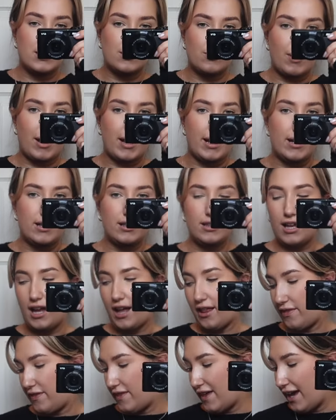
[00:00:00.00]
as well
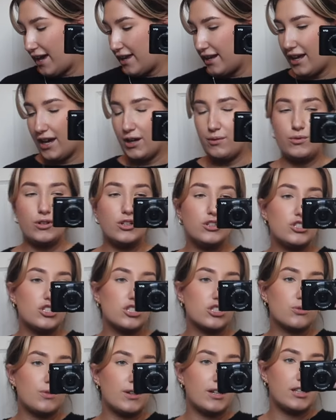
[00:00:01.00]
and then I will
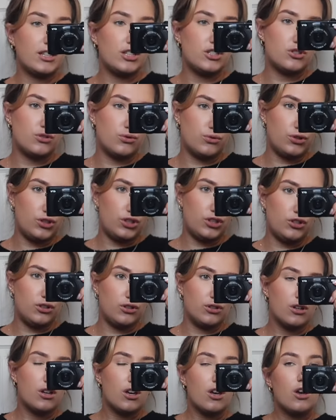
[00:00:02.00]
just quickly show
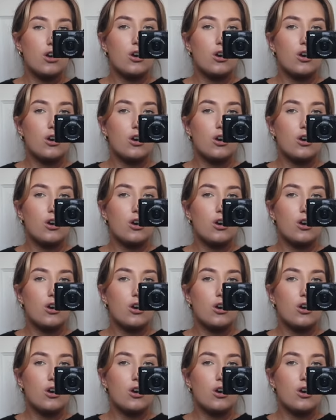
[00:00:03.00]
you